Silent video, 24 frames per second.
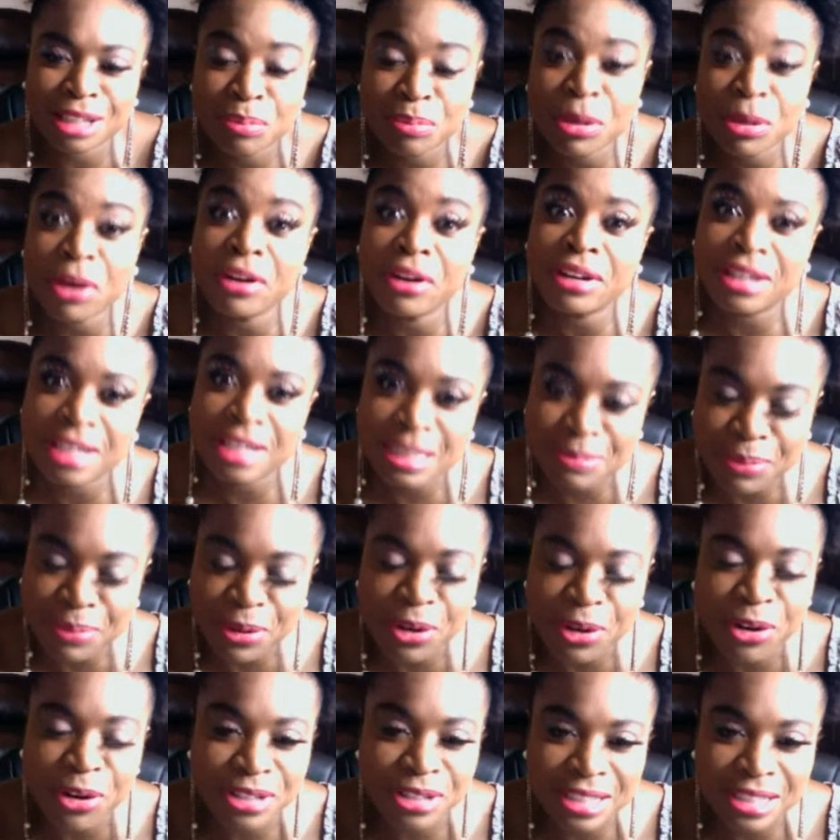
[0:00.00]
America's
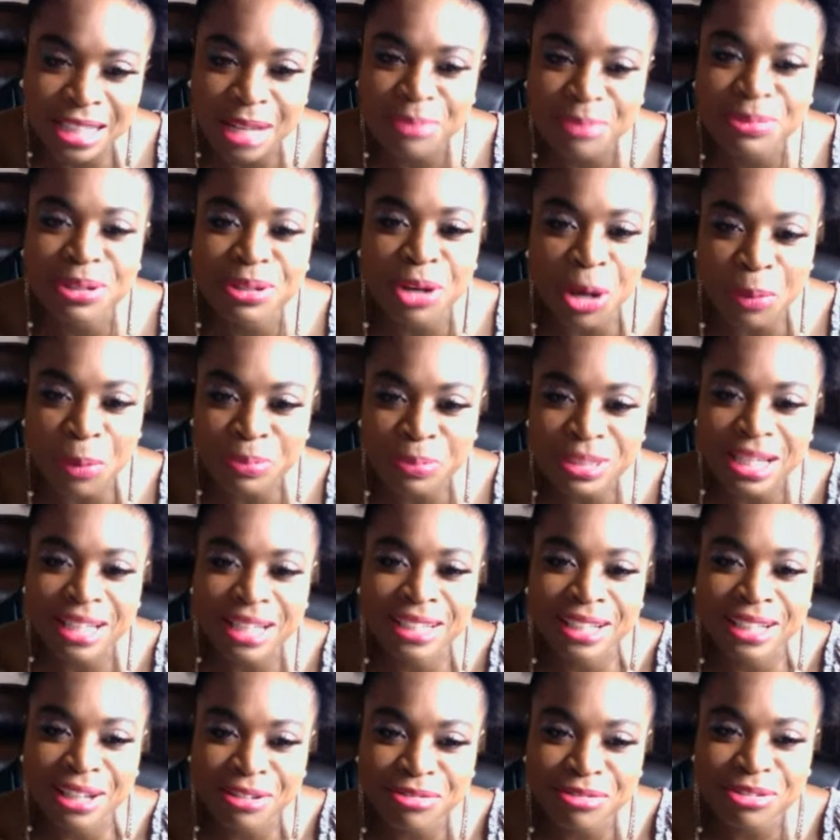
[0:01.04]
priorities have been upside
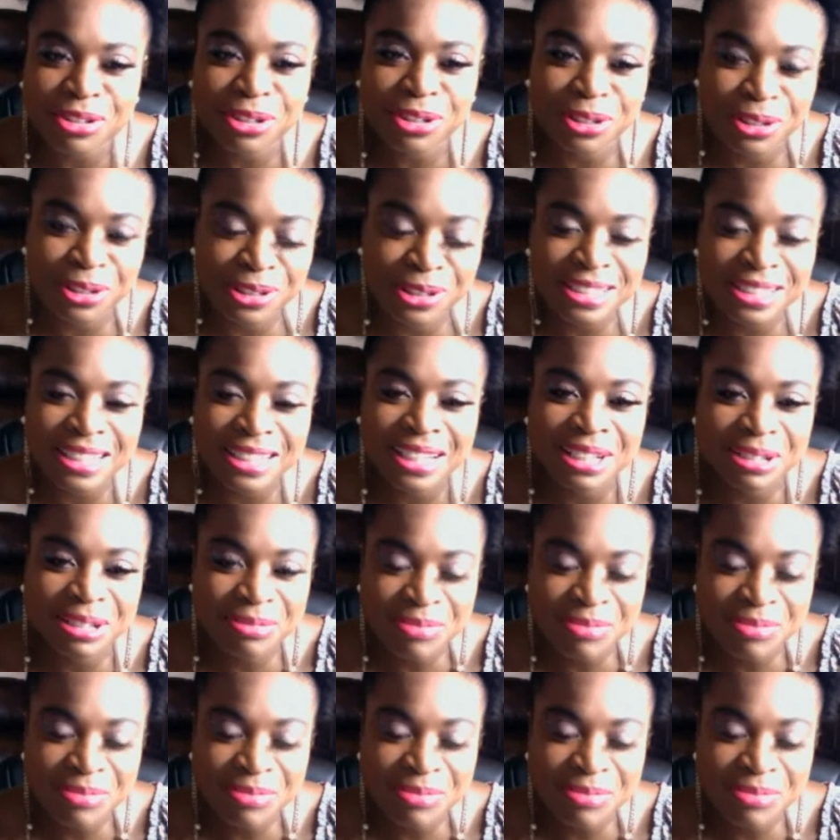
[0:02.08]
down for a long time.